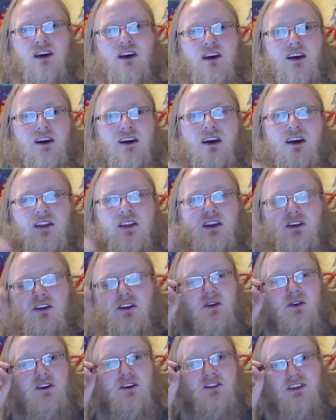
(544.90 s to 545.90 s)
And, like,
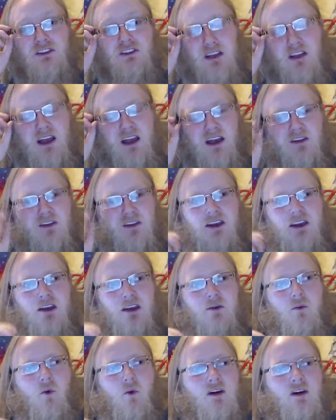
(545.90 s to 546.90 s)
he says to Aang, like, he
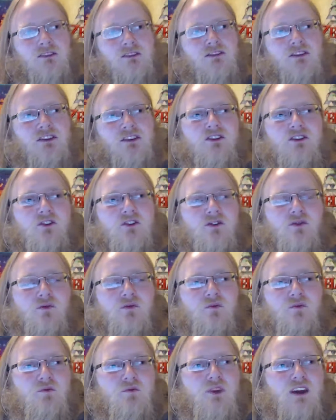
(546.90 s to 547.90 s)
wants to
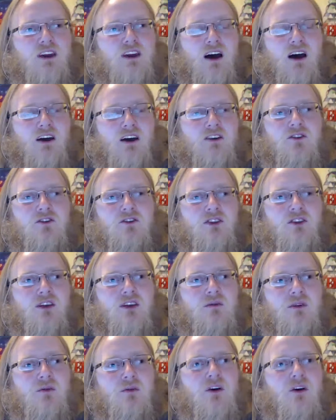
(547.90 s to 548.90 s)
be kinder to
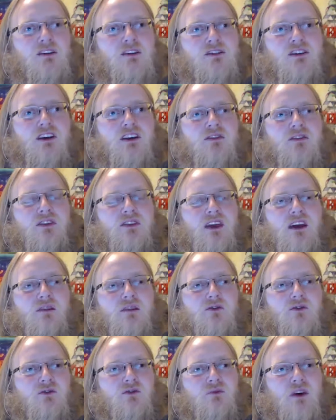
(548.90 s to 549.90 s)
them. He wants to give the
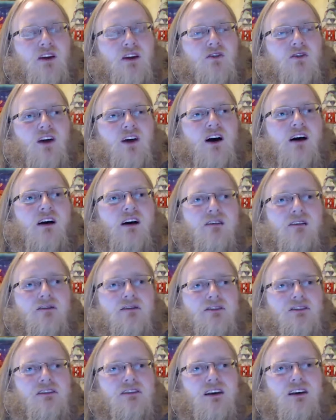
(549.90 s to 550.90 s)
animals better
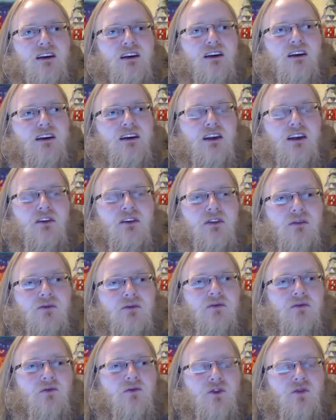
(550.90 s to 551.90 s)
lives. Give them
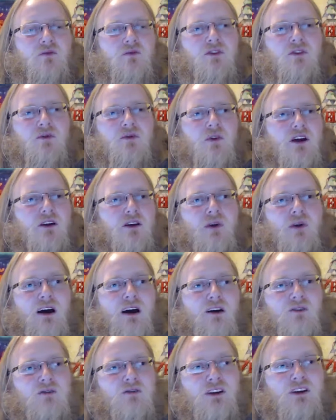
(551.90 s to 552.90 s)
some room to run
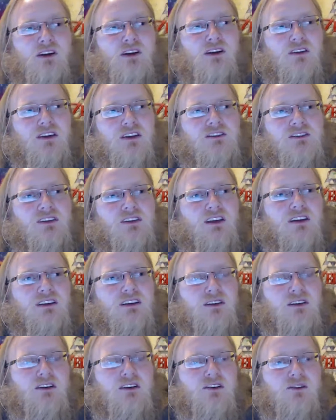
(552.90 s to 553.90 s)
around and at least, like,
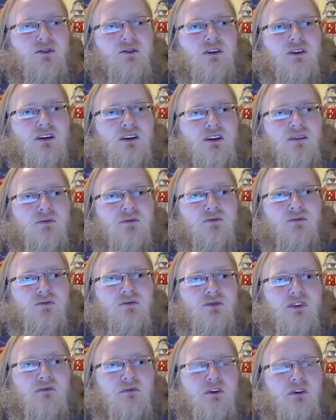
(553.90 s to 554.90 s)
be able
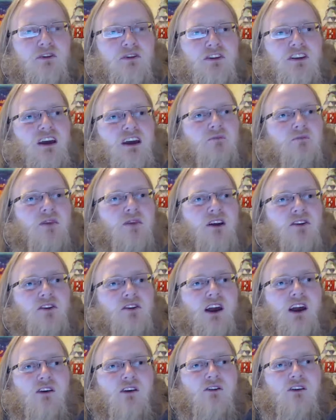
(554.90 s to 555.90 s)
to take better
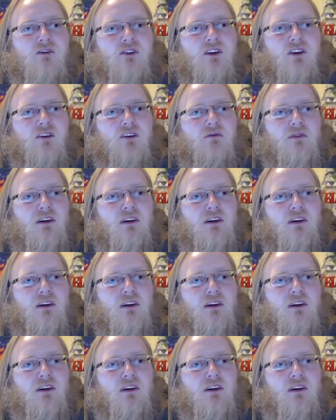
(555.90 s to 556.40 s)
care of them.